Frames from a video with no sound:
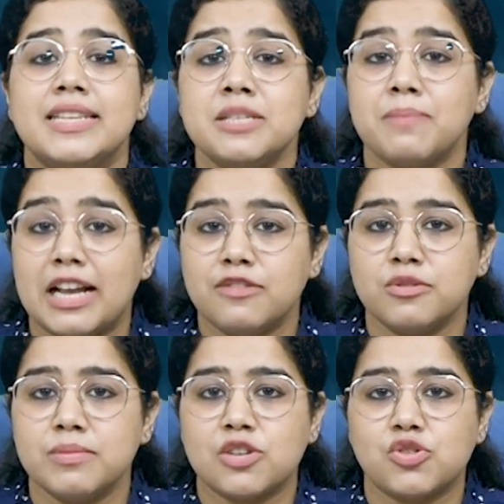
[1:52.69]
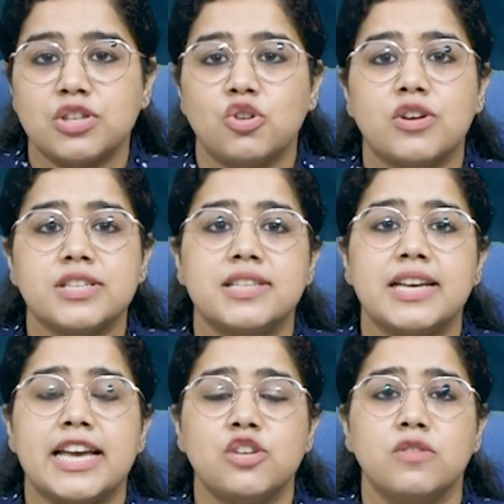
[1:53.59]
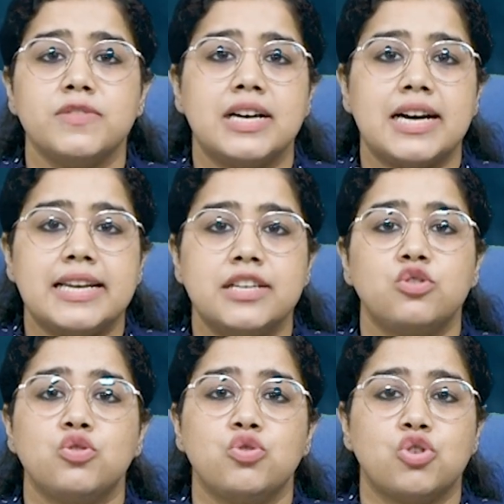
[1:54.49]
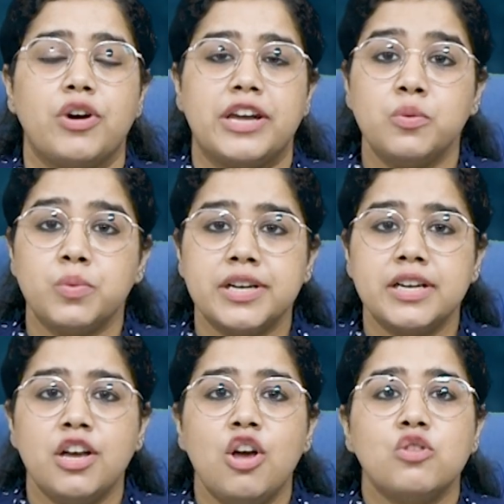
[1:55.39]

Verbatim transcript: This malformation causes the edge of the eyelid to draw inward